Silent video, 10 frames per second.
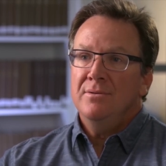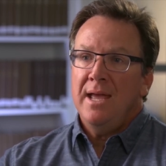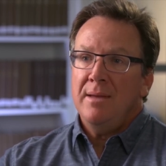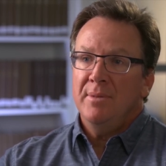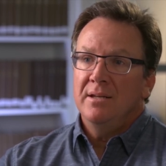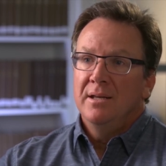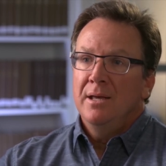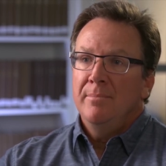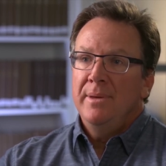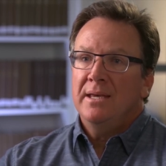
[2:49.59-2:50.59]
you name it,
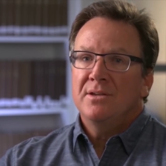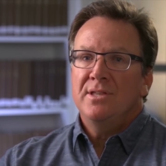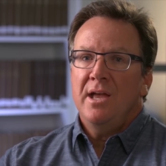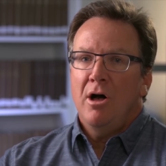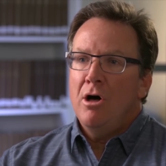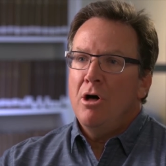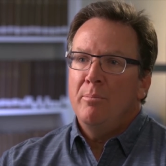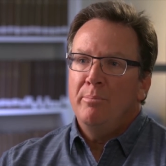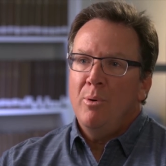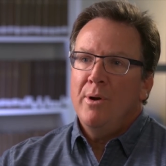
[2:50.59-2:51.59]
because they
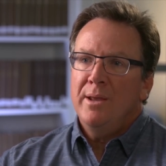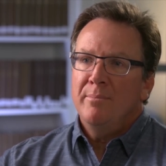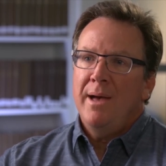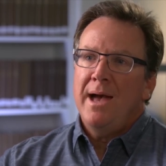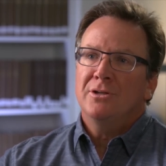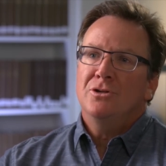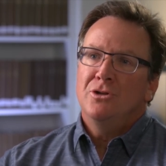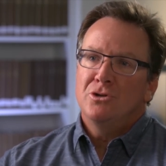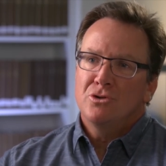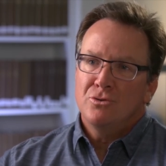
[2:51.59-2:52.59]
all point back
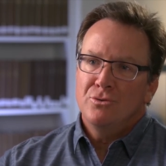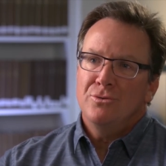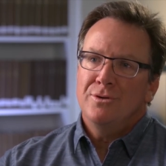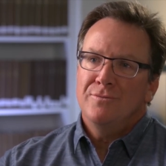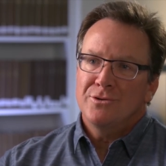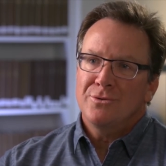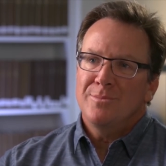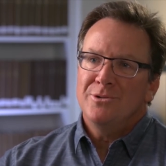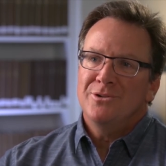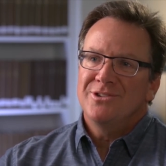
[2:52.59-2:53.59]
to the truth of the
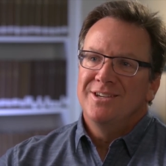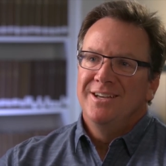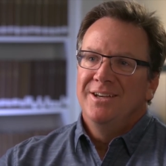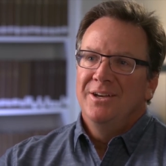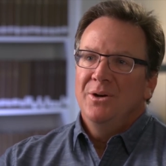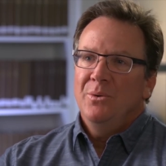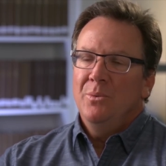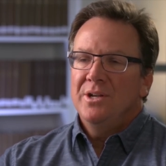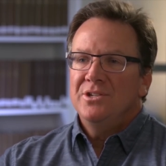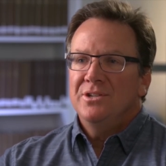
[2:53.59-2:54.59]
Scriptures,
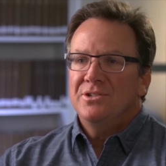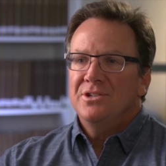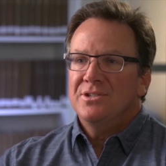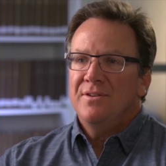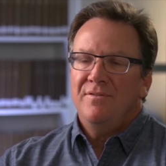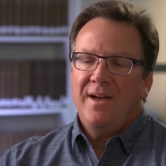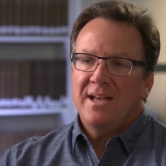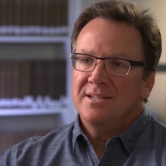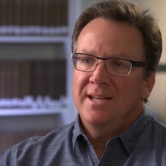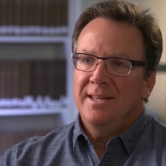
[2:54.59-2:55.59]
which is just a
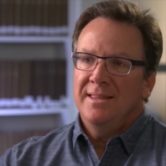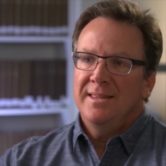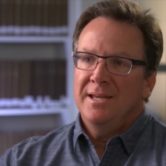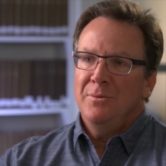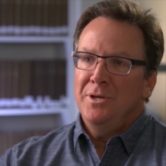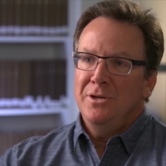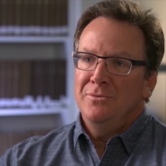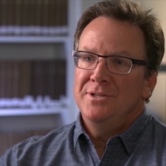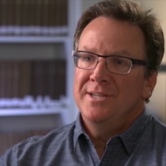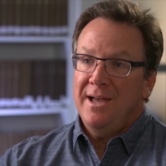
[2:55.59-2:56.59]
fascinating thing when
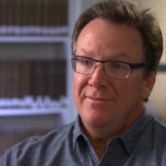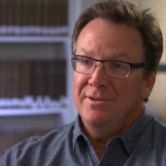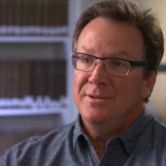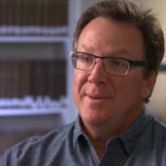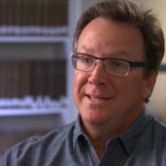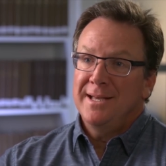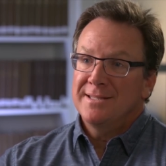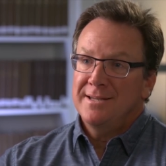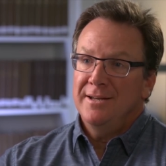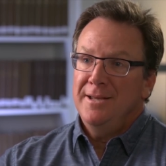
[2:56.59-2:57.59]
you dive in to make
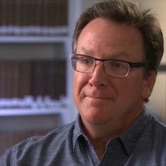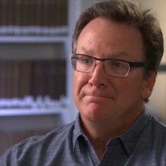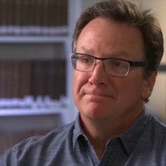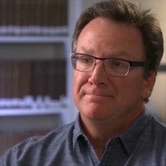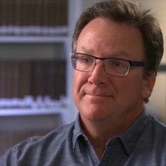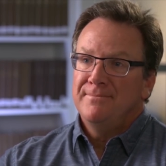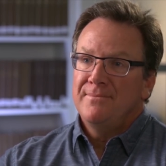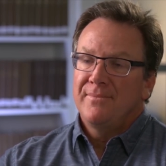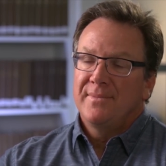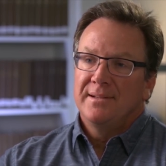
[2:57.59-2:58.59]
that study.
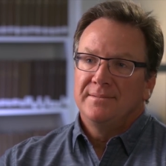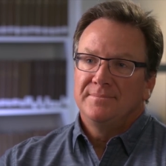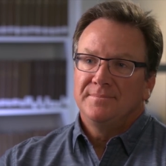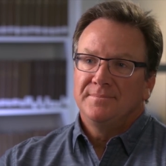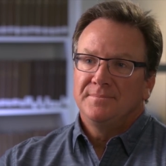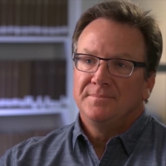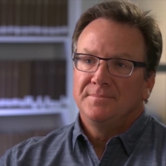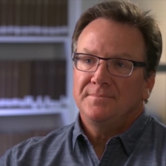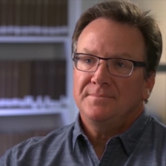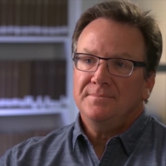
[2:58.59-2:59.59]
You mentioned
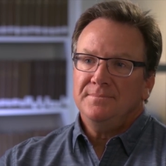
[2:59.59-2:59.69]
hostile